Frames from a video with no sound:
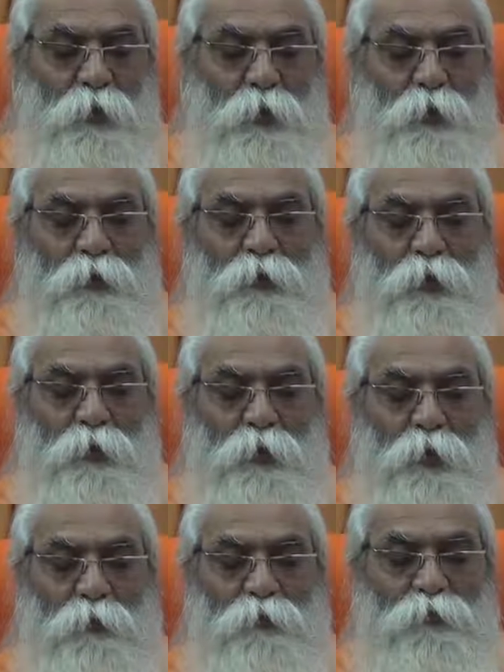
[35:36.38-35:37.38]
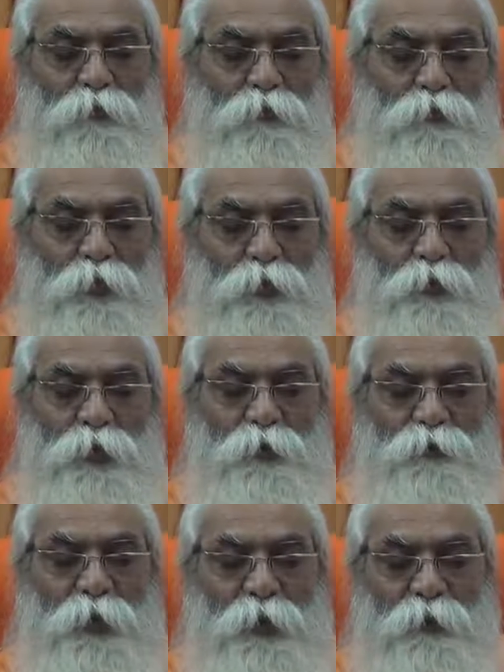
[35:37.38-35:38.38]
on your norms, so you
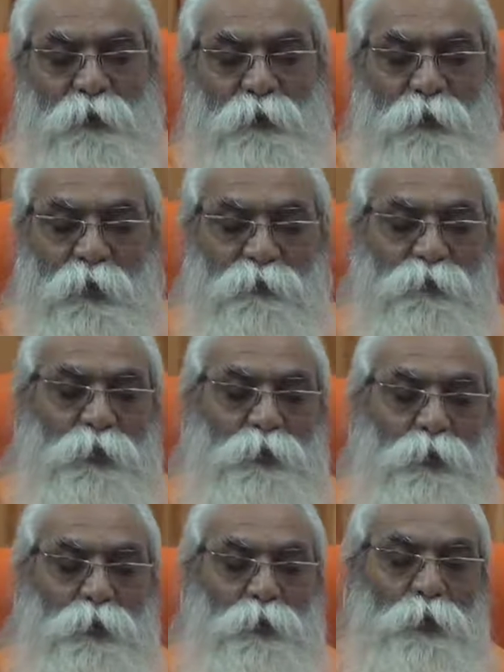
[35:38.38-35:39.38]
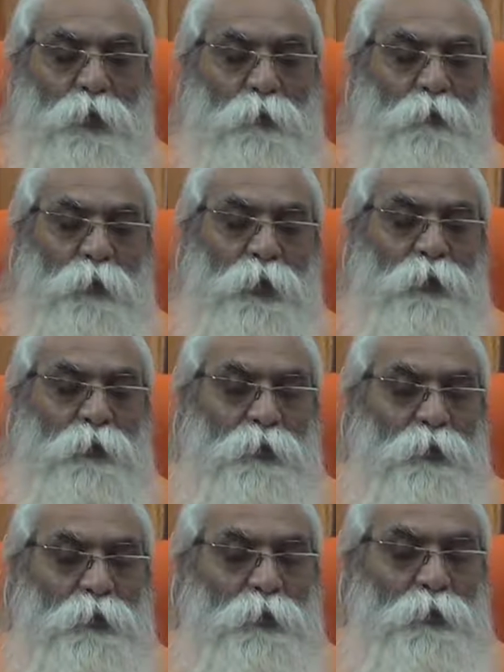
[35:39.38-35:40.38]
reject the Sadguru. But
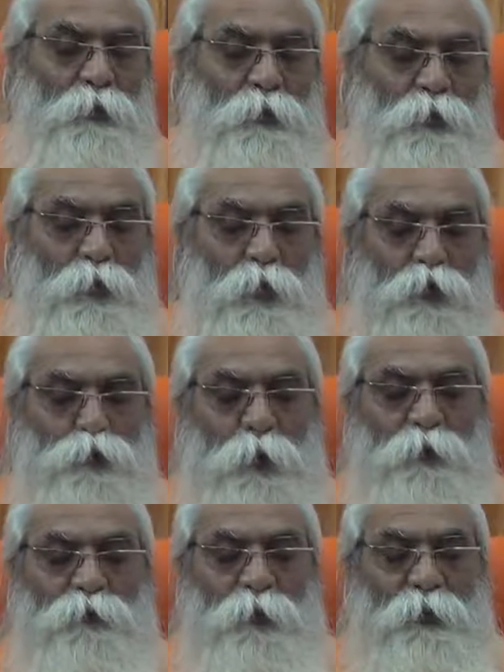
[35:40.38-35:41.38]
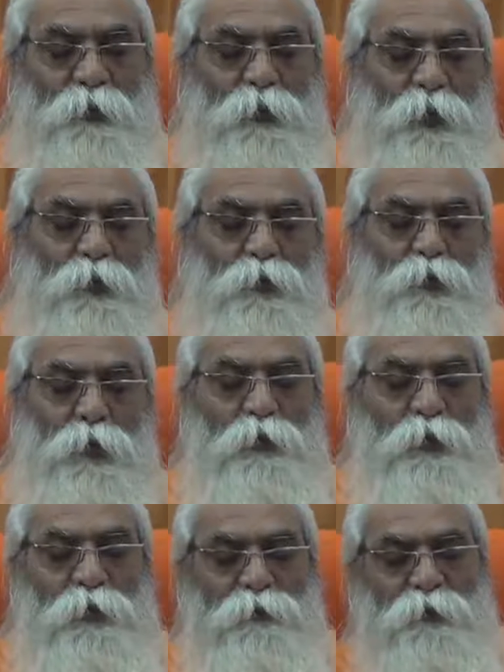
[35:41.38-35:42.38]
those person, they do
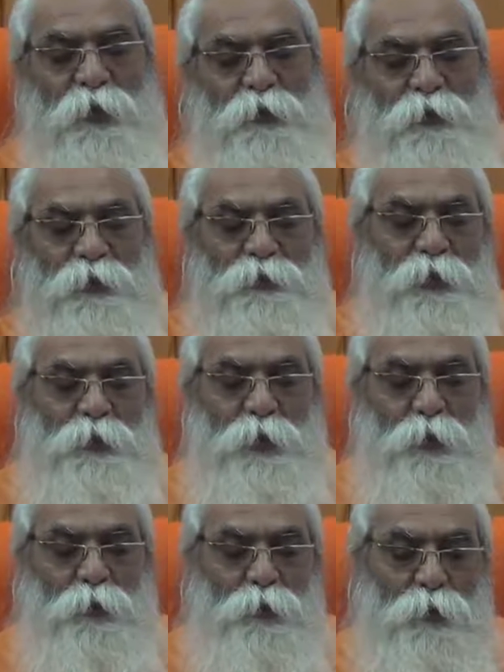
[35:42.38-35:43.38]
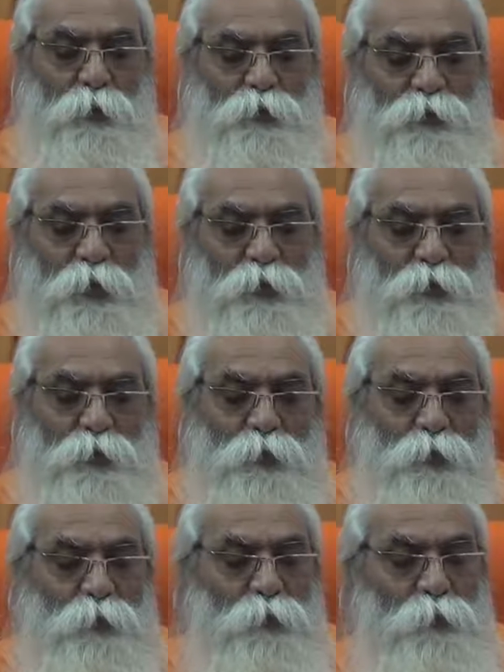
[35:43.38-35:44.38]
not reject the
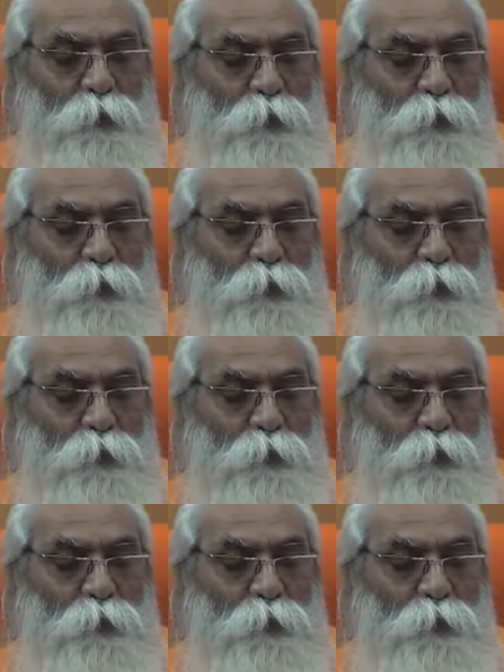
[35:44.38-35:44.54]
Sadguru,